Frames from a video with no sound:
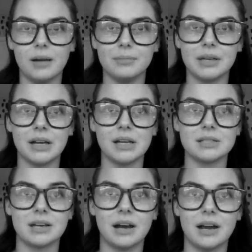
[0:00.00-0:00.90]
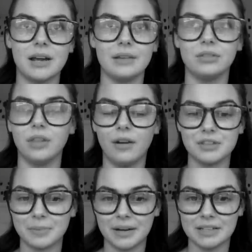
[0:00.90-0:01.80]
because I love
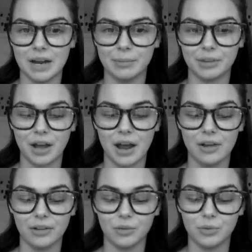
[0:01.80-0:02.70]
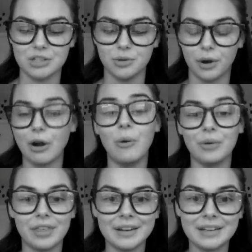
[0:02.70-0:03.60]
spending time with Kyle and we do our
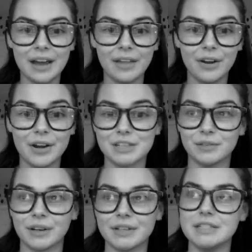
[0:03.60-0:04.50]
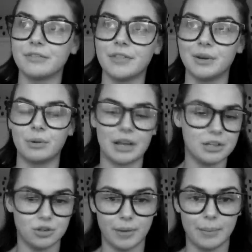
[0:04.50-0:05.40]
own thing together, and it's very different than what I
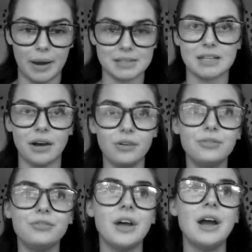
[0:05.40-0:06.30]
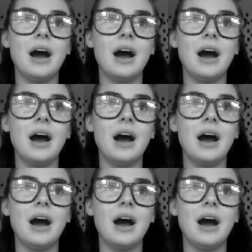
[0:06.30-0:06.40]
do by myself,